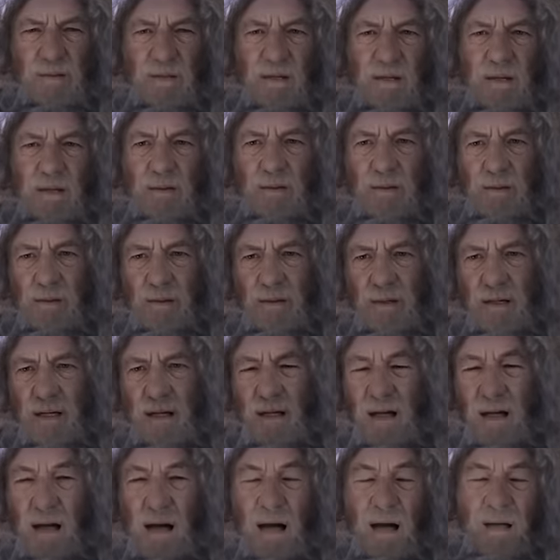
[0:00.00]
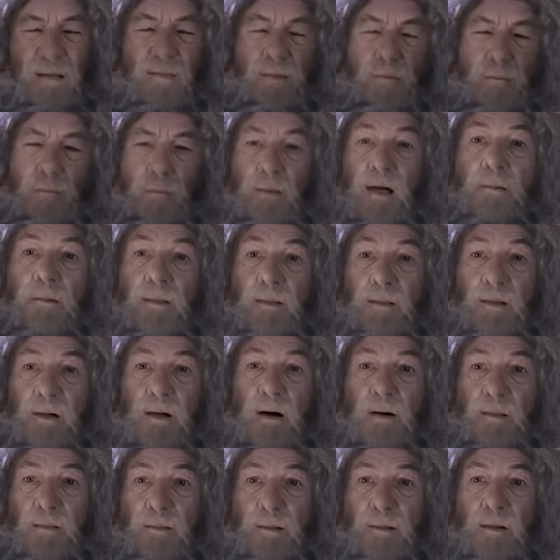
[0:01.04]
No. I've just
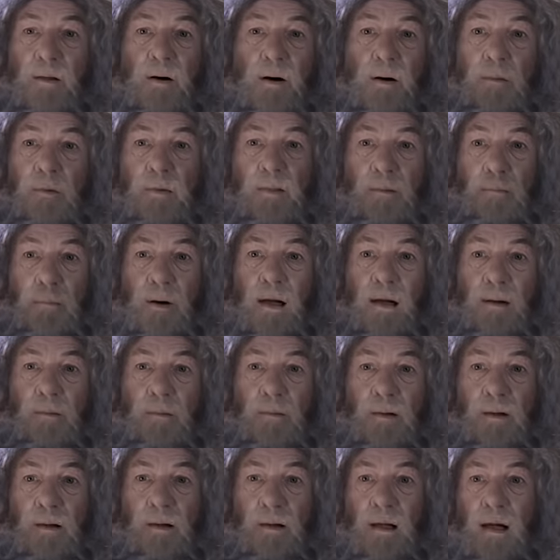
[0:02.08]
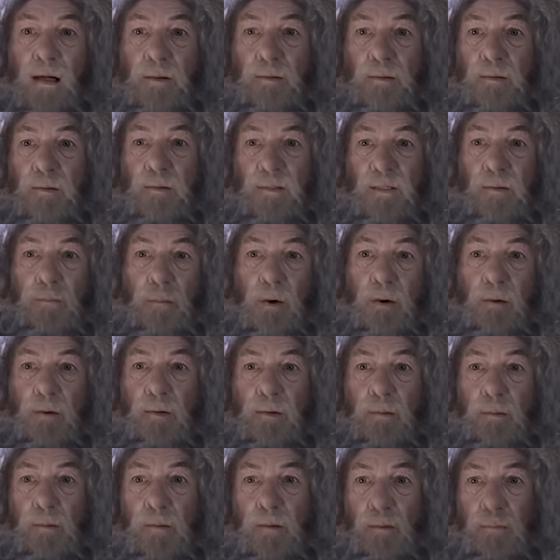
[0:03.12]
lost a lot of respect for Galadriel's
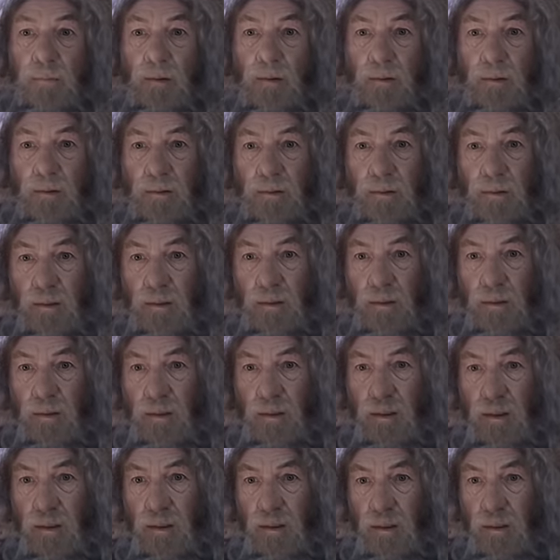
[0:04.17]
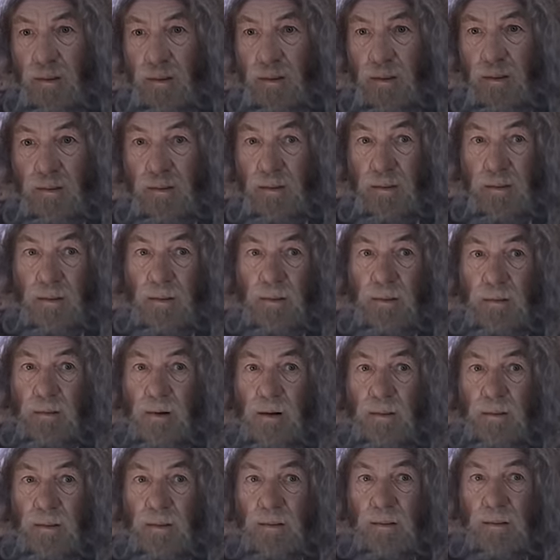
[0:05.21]
spoken word poetry. She's just
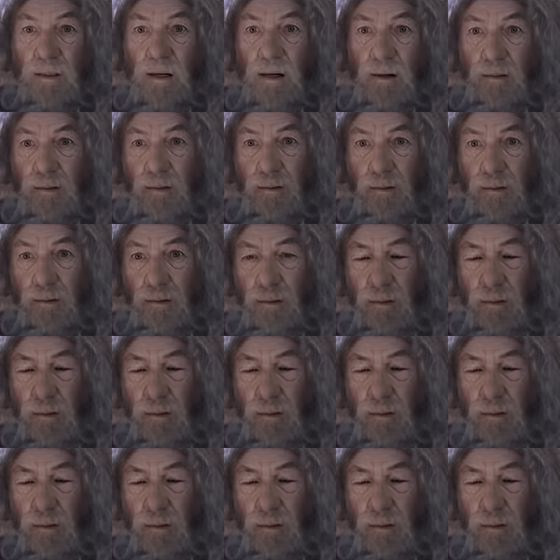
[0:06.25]
quoting Sauron.